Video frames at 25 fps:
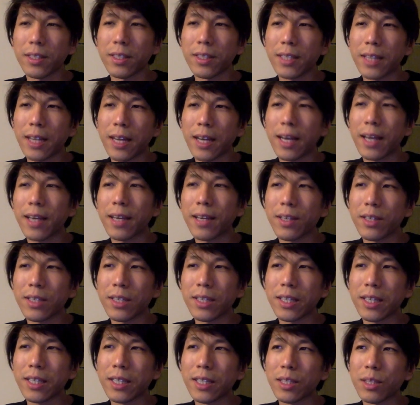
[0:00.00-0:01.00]
guy
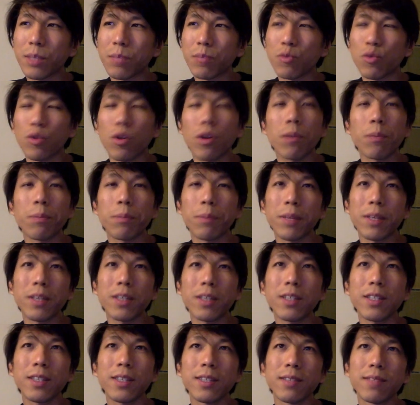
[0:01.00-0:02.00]
get some warm
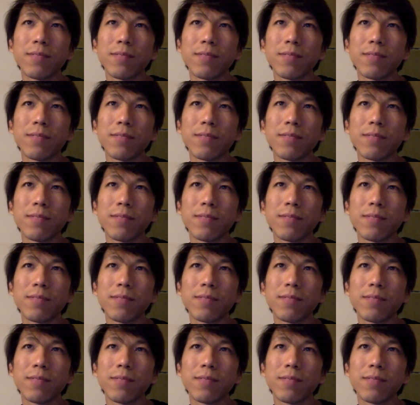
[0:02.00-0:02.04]
milk,